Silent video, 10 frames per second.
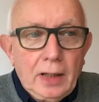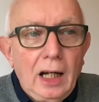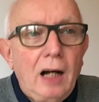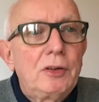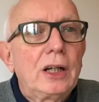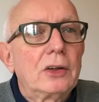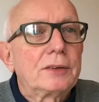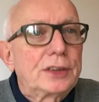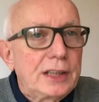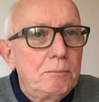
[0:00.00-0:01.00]
I've a lot
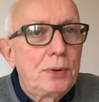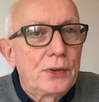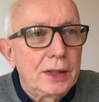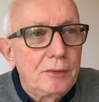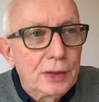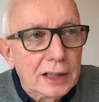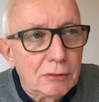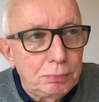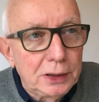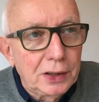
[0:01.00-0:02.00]
of sympathy for
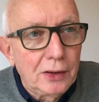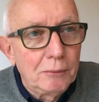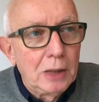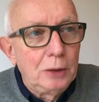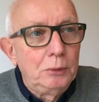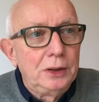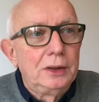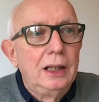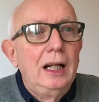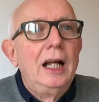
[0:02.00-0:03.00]
government at the moment,
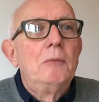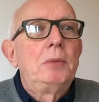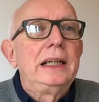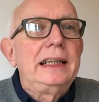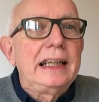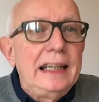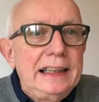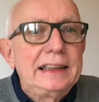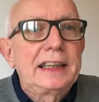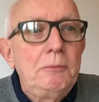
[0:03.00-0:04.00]
but it
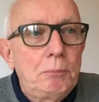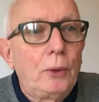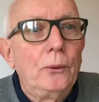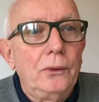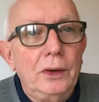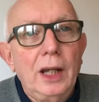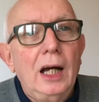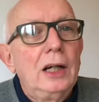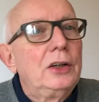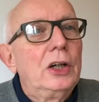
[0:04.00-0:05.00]
is important
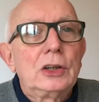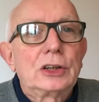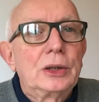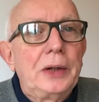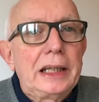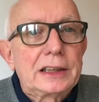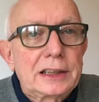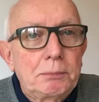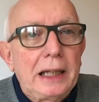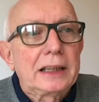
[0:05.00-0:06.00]
not to
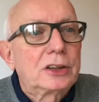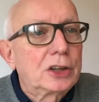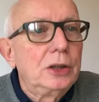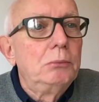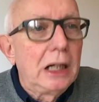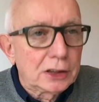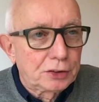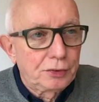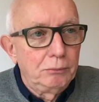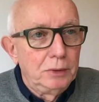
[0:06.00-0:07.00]
expect too much
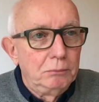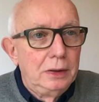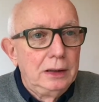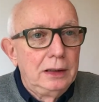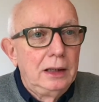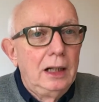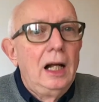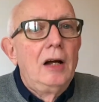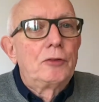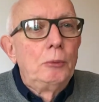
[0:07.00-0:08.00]
from them.
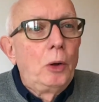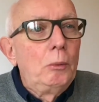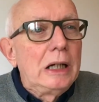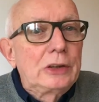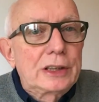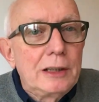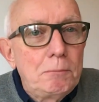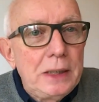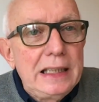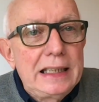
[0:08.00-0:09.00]
From almost the
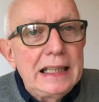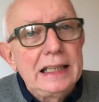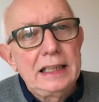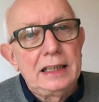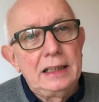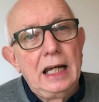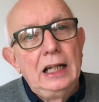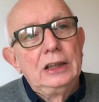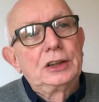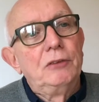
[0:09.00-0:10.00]
beginning
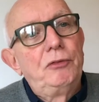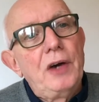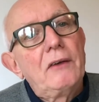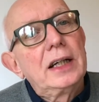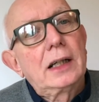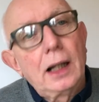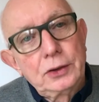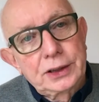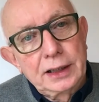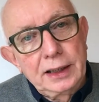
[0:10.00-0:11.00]
to very
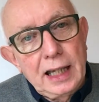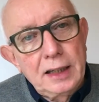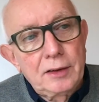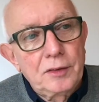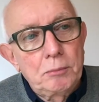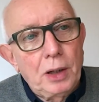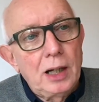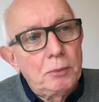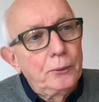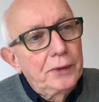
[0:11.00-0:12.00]
close to the end of the
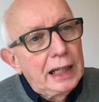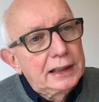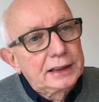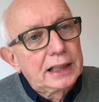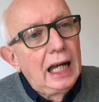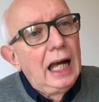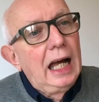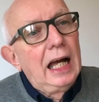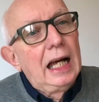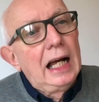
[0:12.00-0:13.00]
Bible, there's
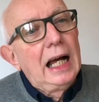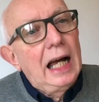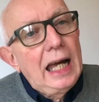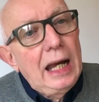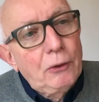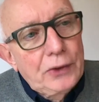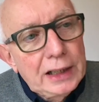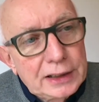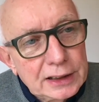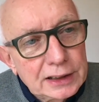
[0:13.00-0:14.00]
a healthy
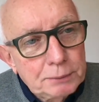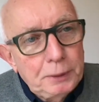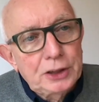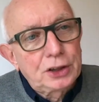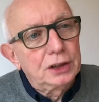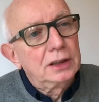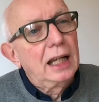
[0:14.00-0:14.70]
suspicion